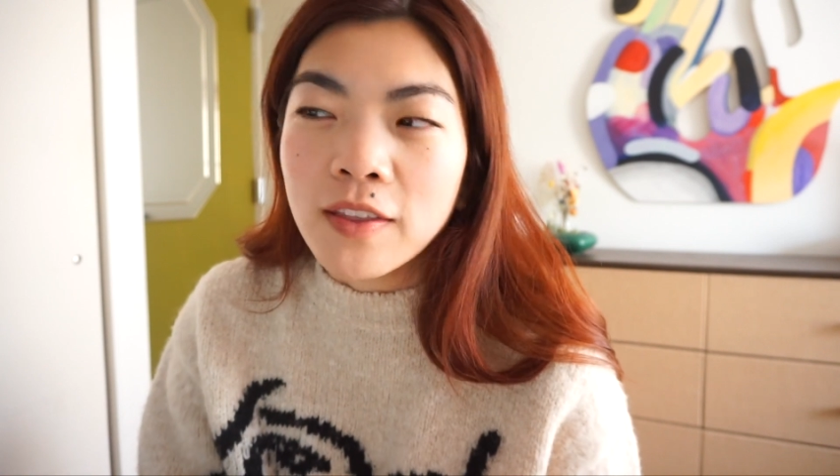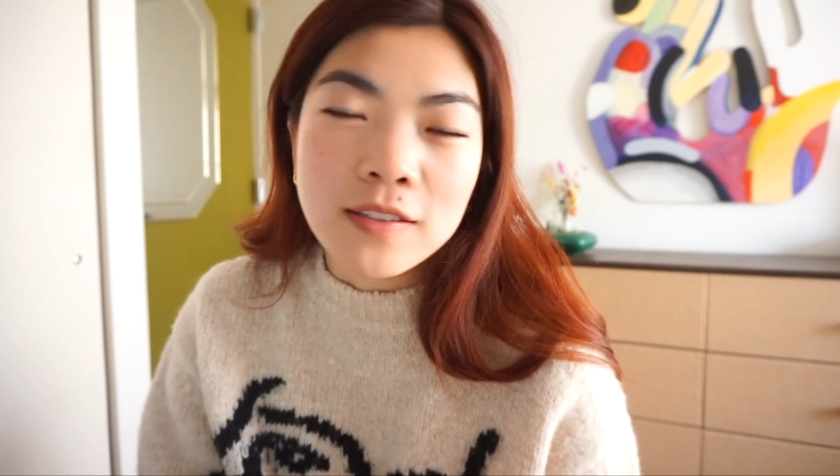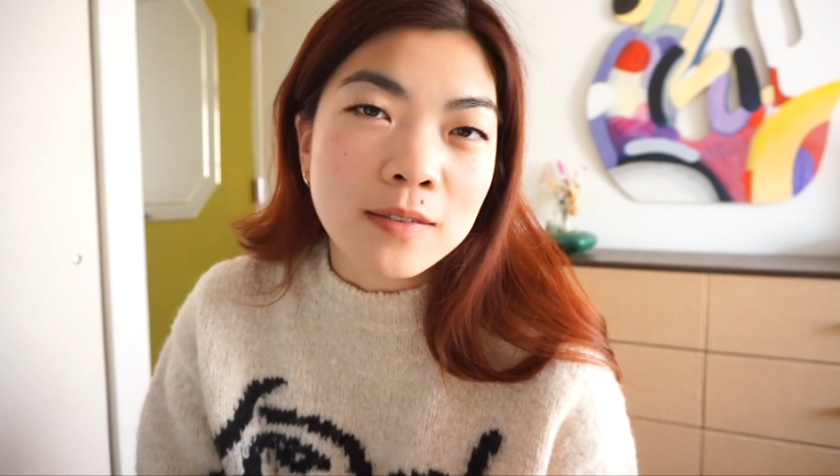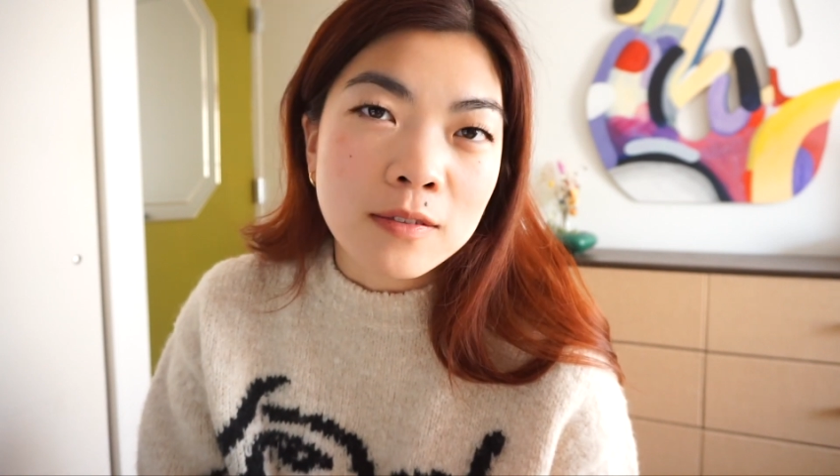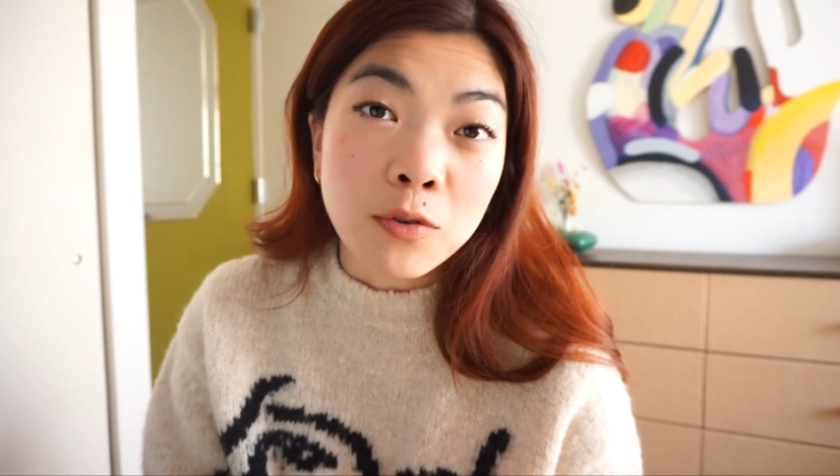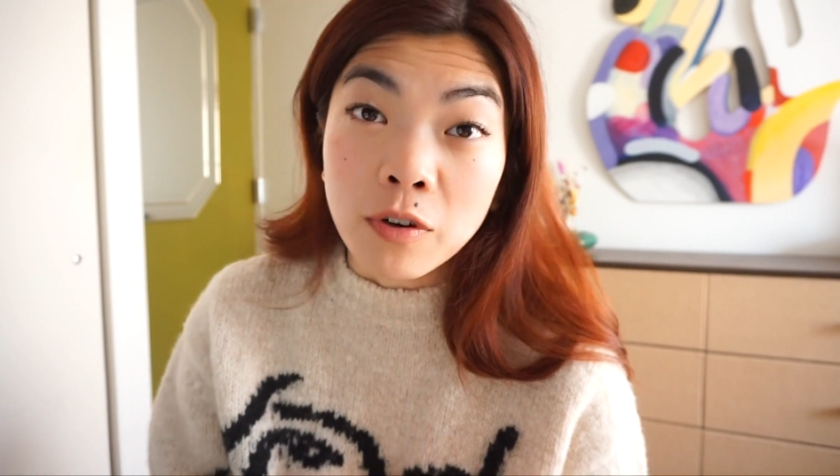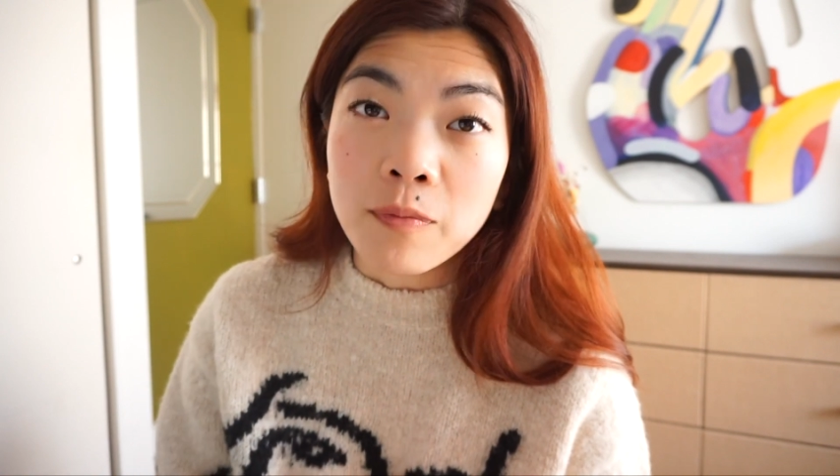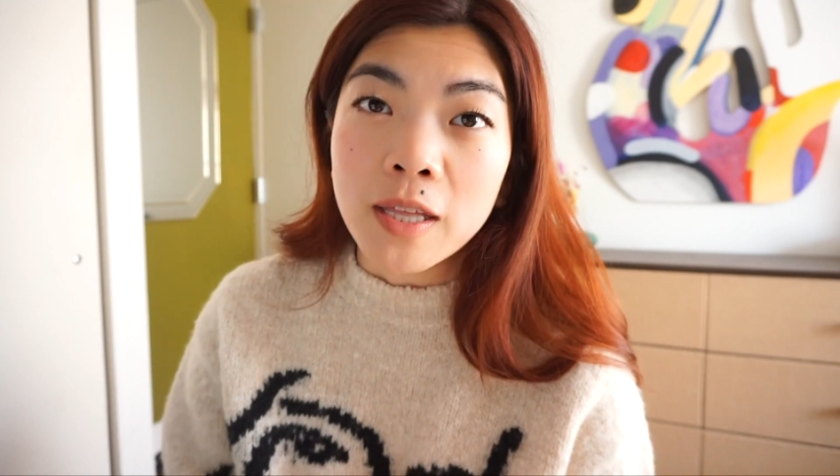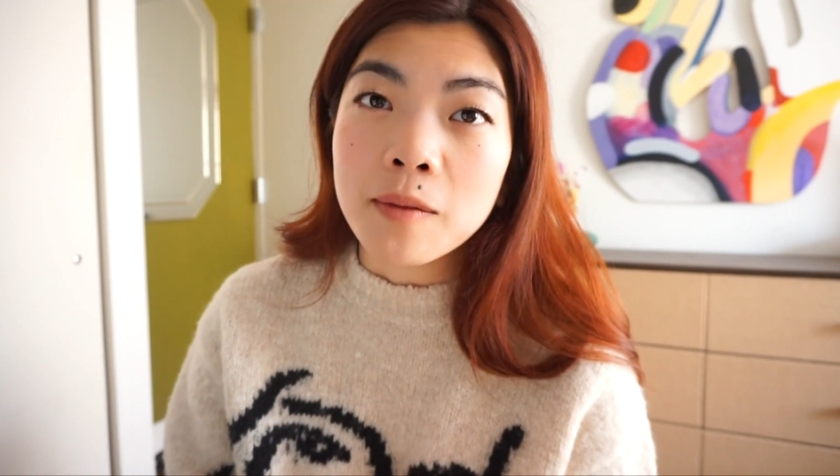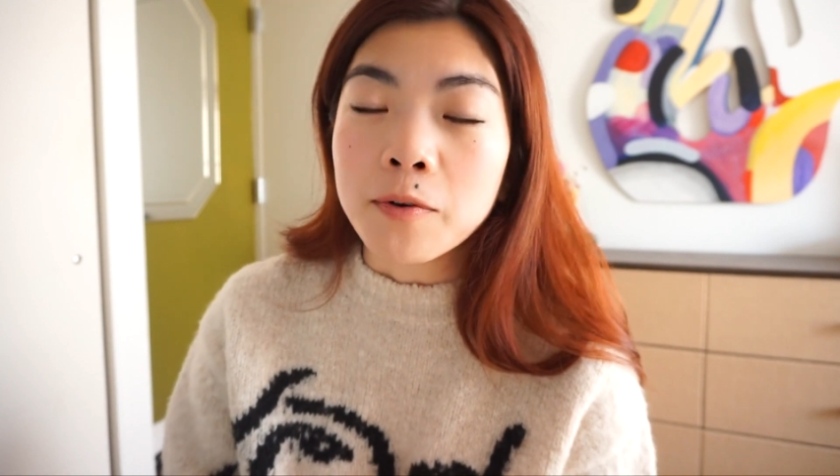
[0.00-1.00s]
this sort of
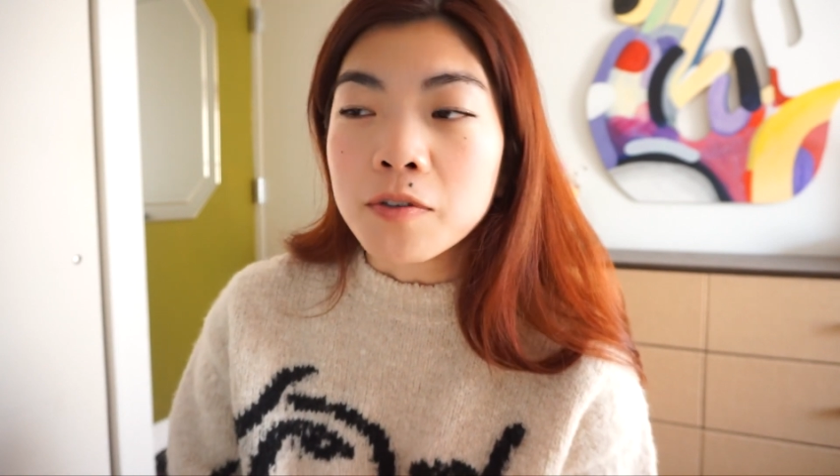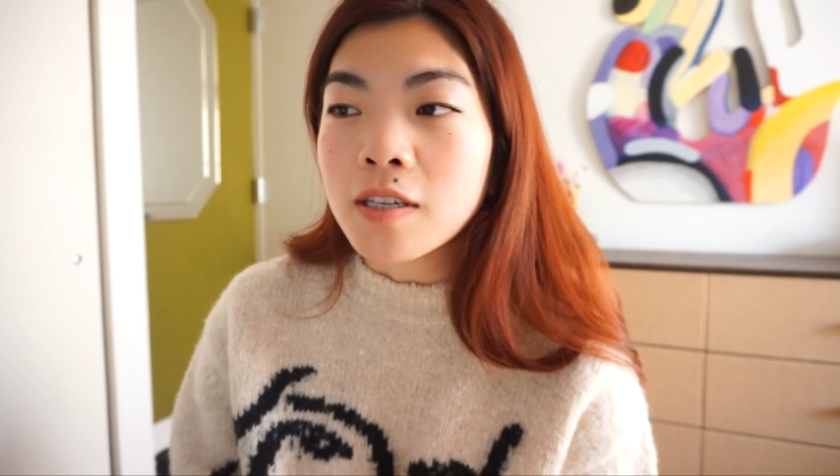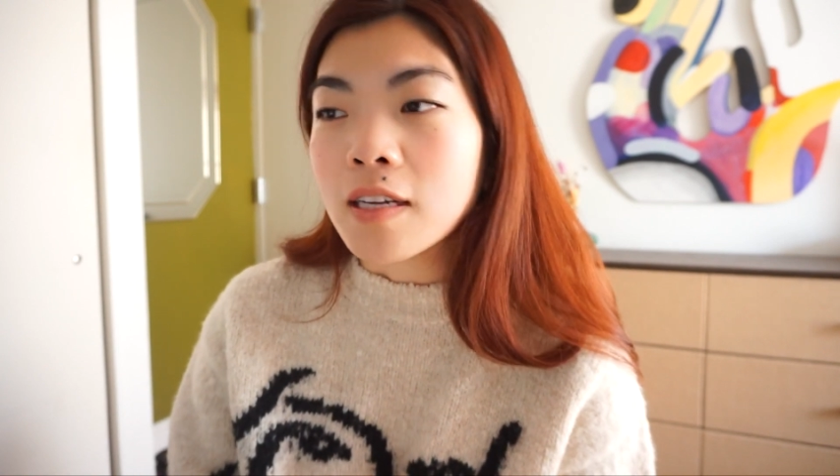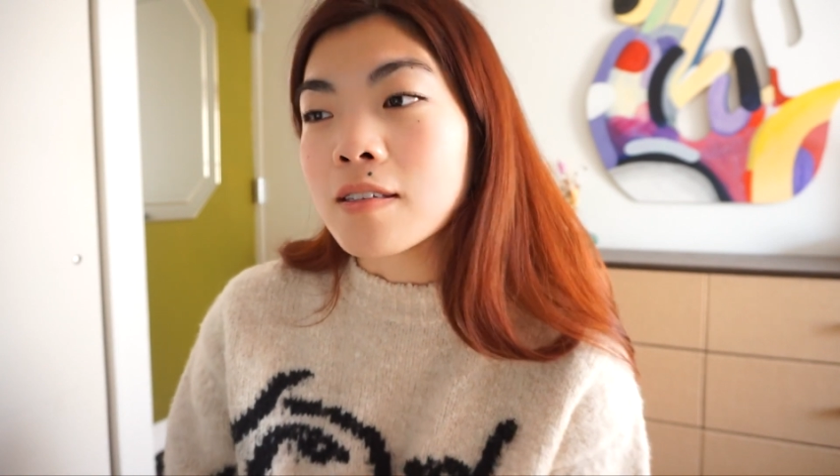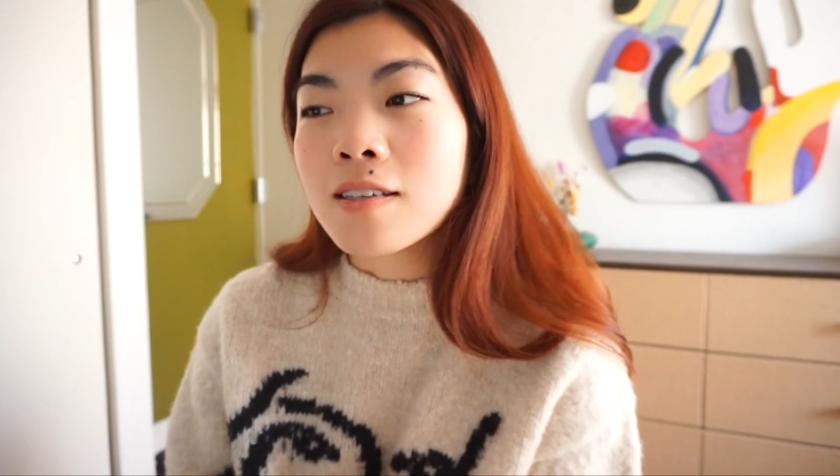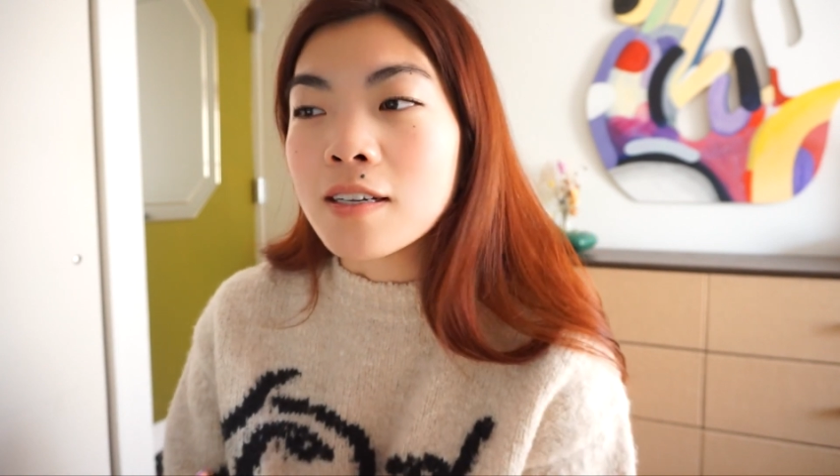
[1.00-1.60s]
made the most sense.